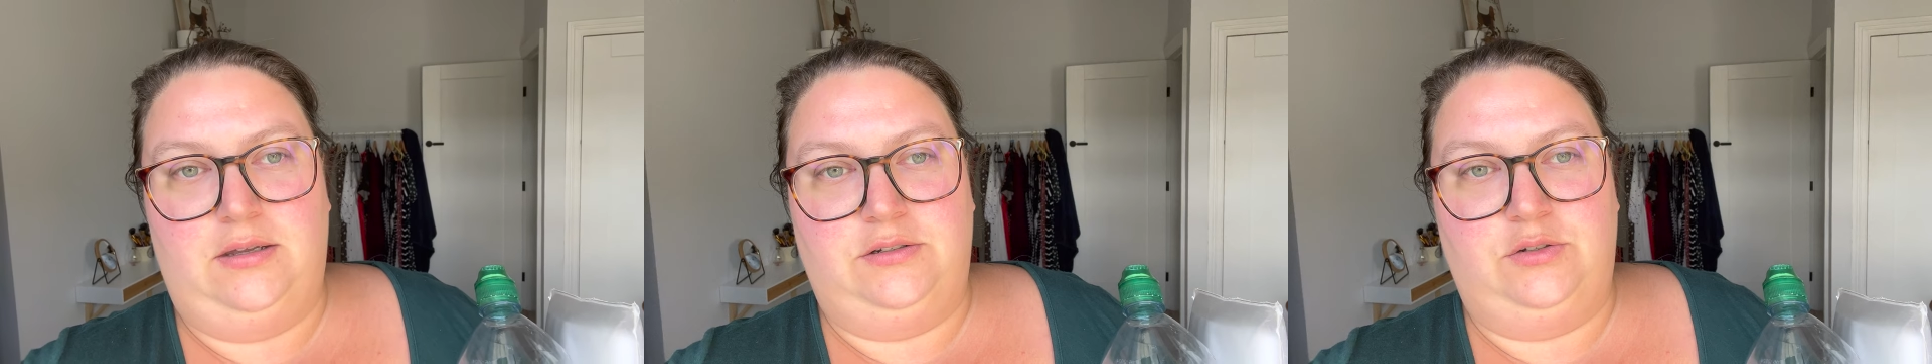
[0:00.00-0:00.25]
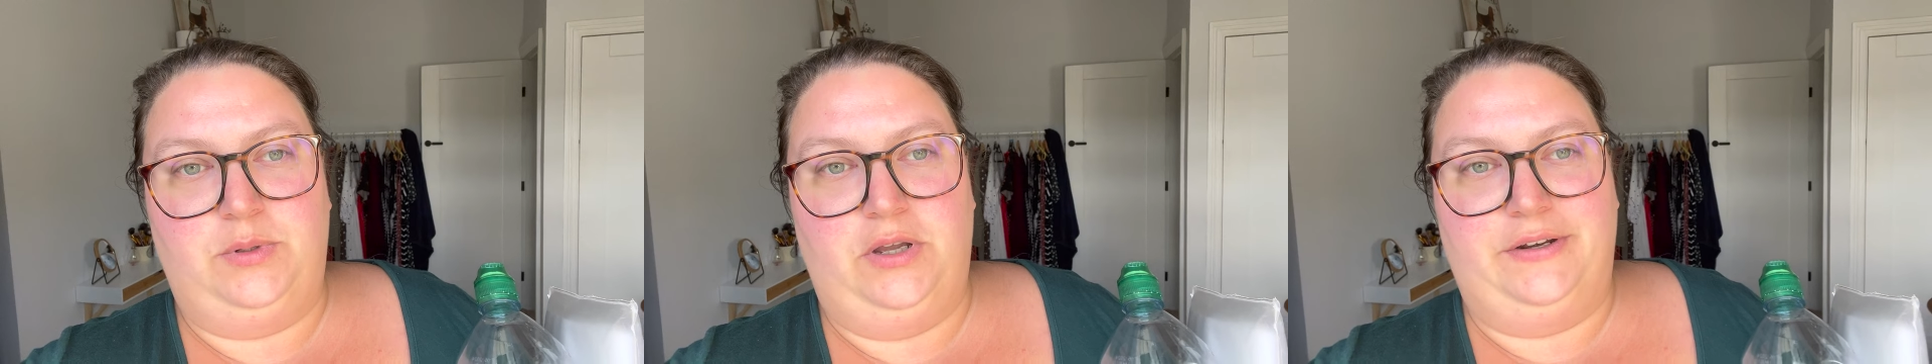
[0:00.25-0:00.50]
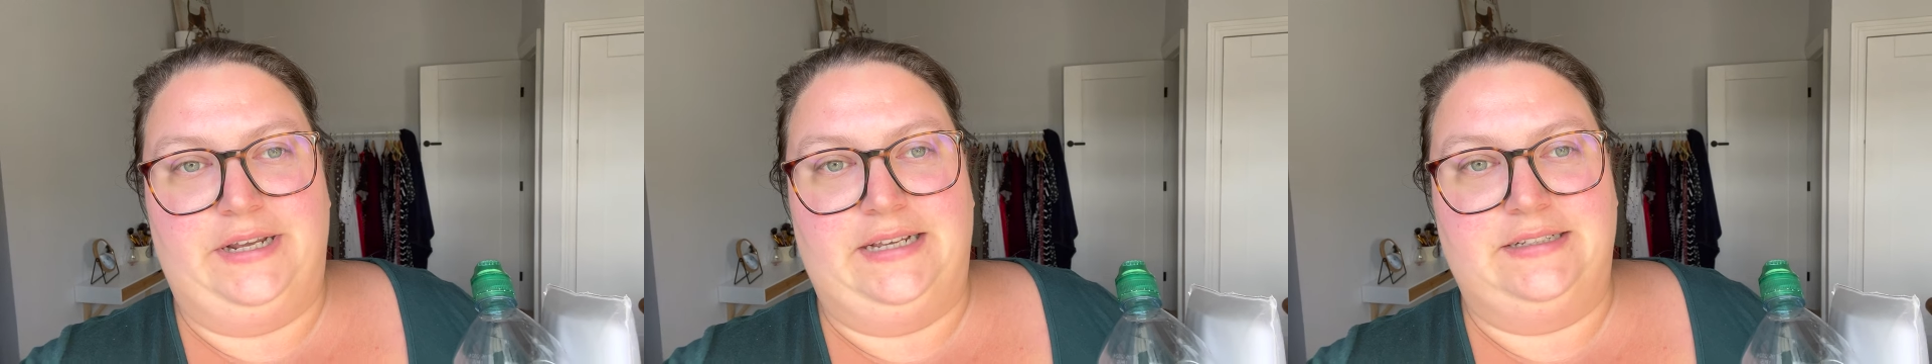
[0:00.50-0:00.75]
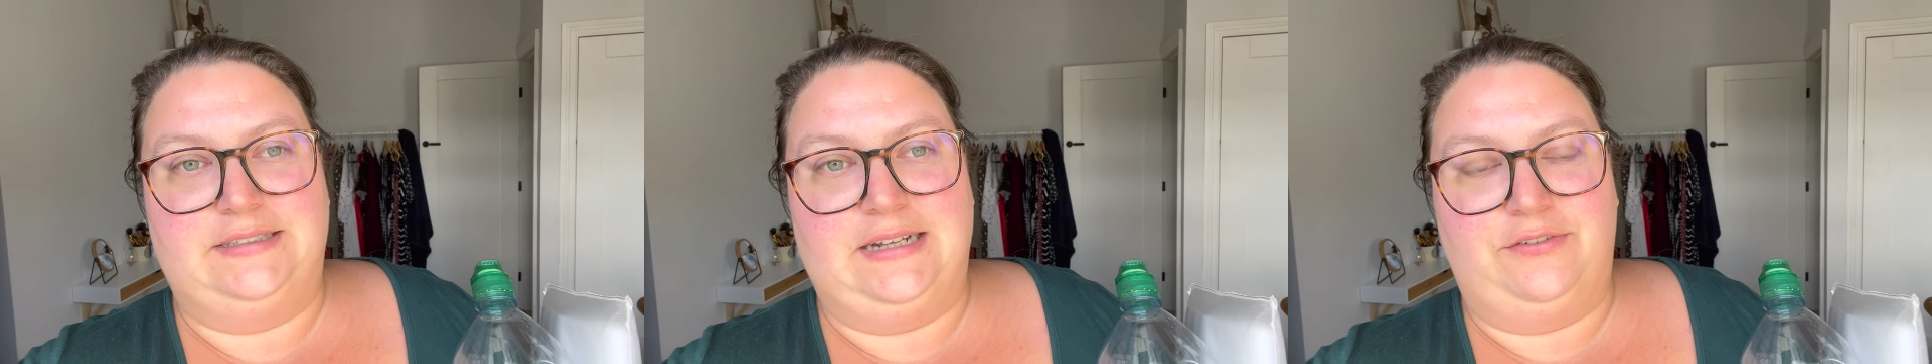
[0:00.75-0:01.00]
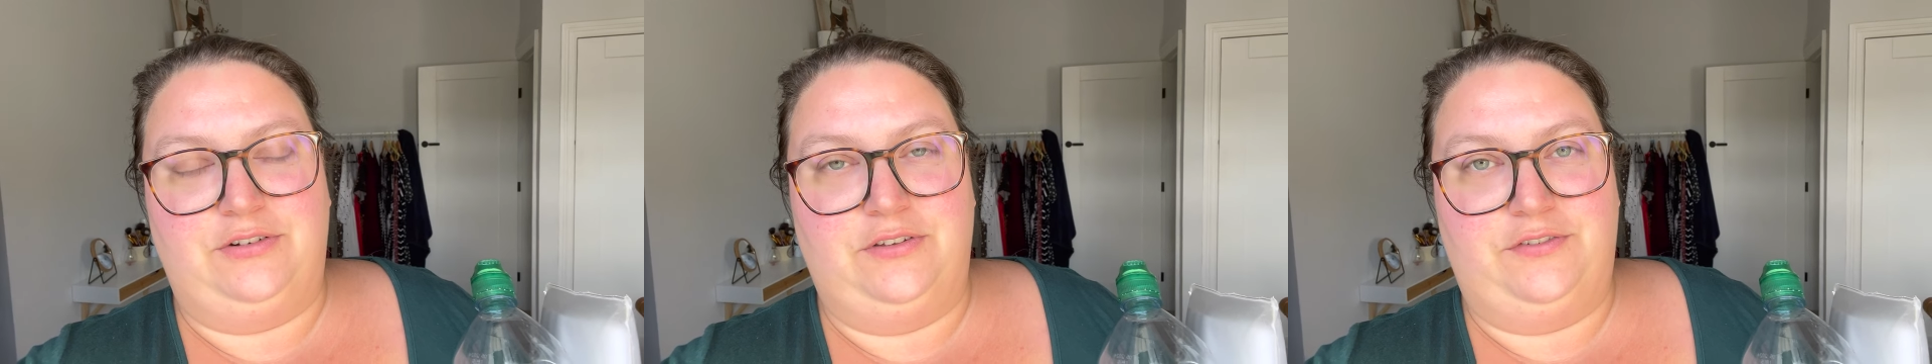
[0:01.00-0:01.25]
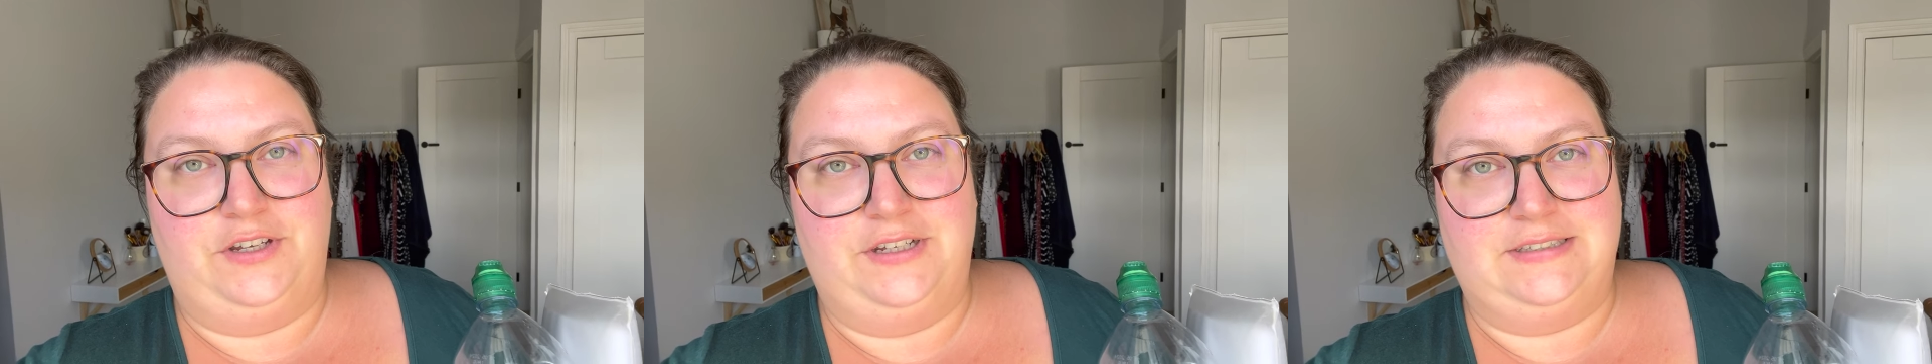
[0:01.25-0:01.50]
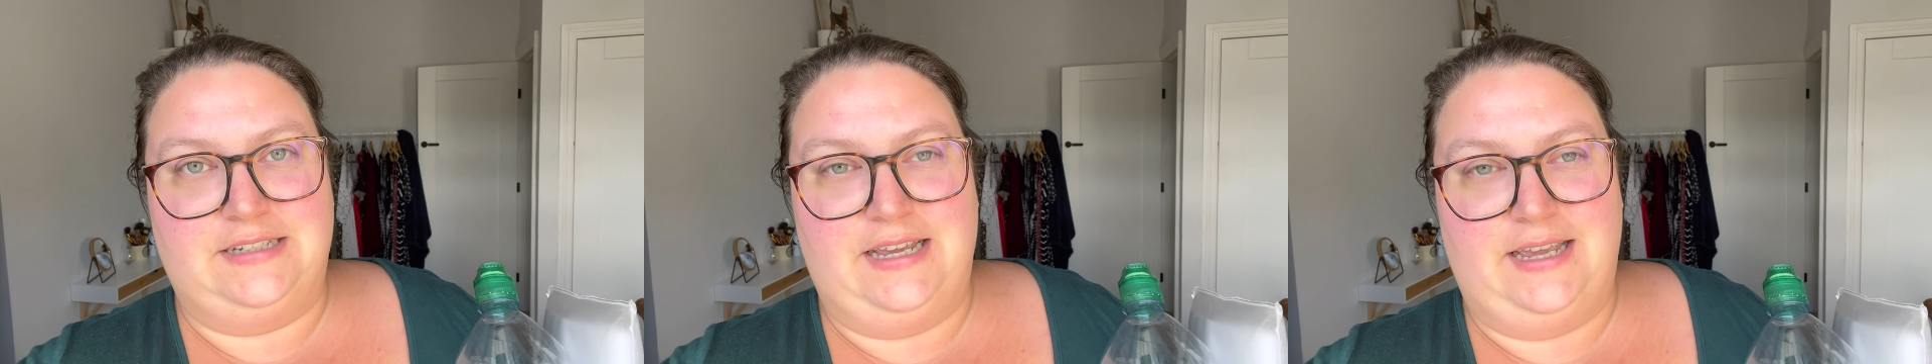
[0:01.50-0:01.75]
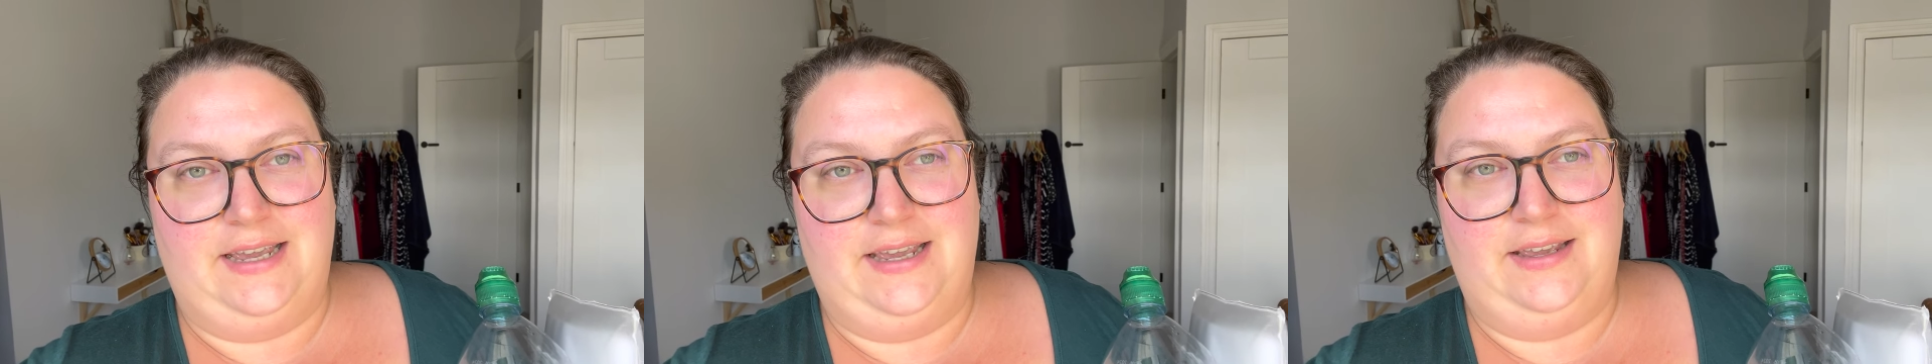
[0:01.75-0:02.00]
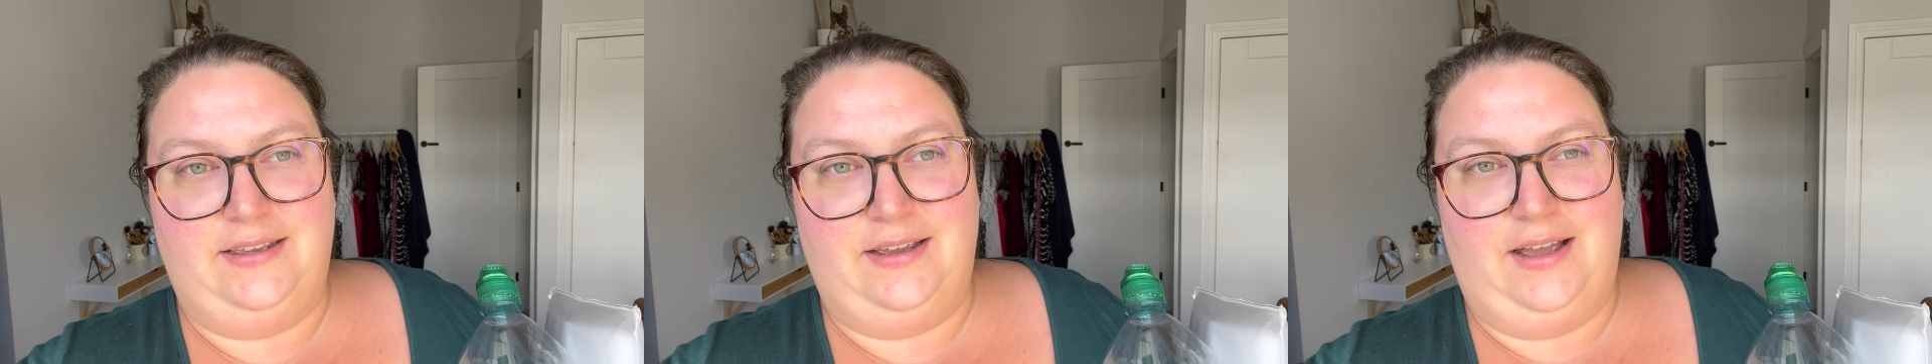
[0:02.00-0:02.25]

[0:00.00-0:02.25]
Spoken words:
to be honest, after the first day,